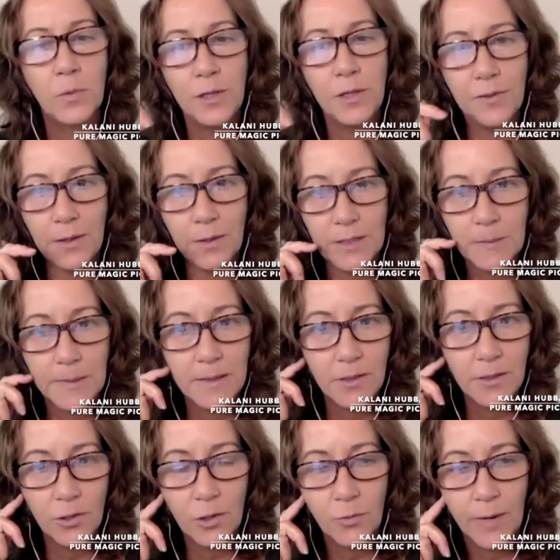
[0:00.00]
What do you think has
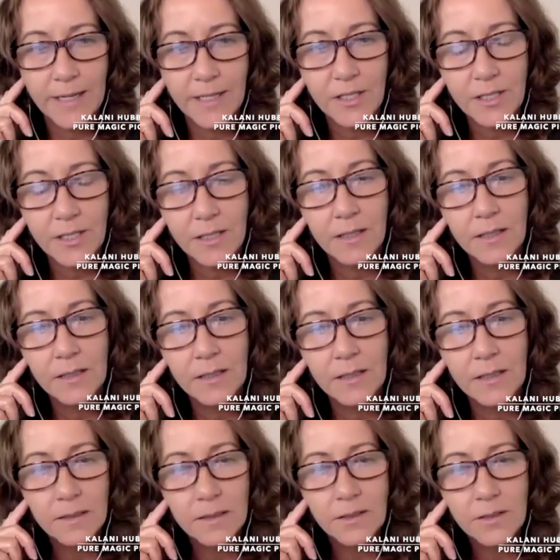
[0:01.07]
been your greatest
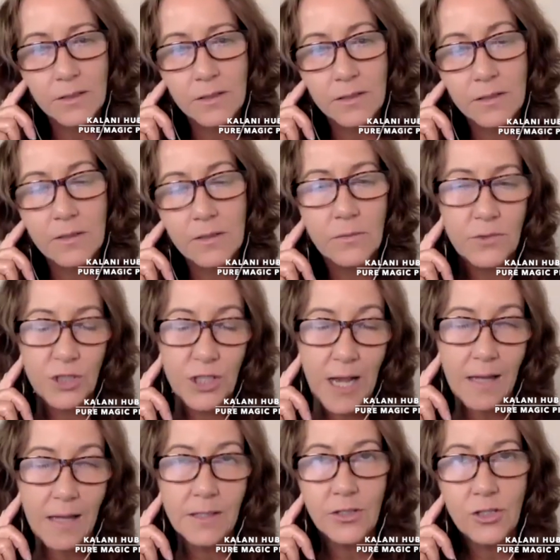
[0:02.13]

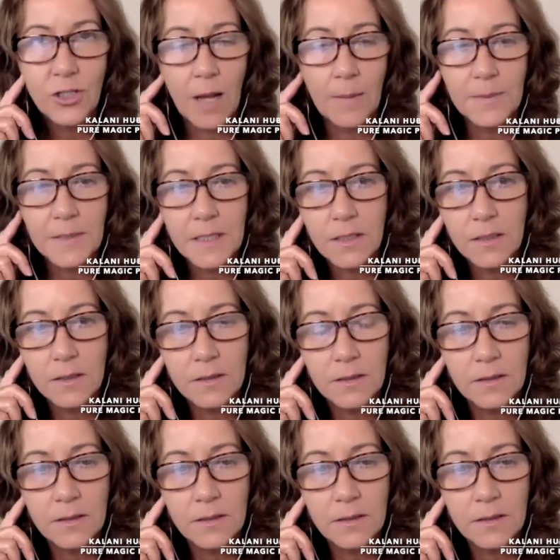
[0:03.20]
challenge, obstacle?